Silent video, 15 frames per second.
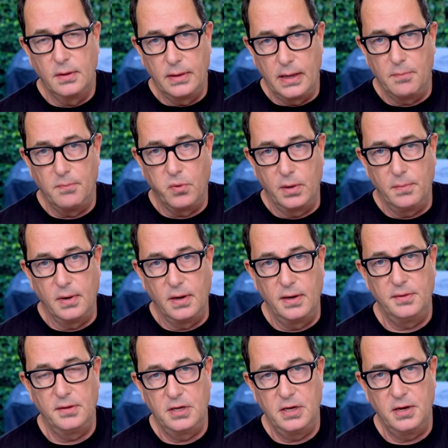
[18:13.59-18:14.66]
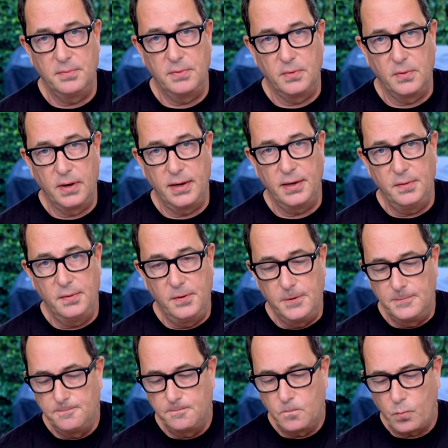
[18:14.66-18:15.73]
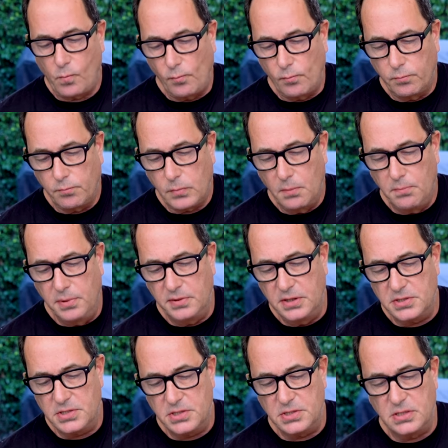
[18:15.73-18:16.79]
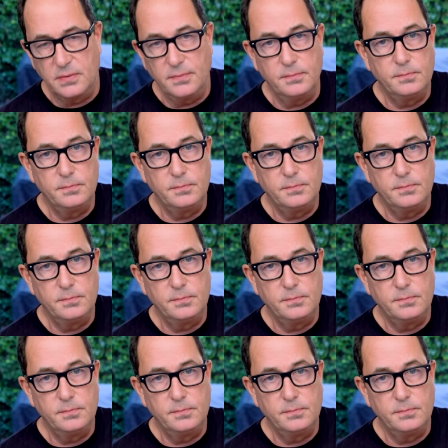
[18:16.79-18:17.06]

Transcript: that boy behind the camera right. But this is.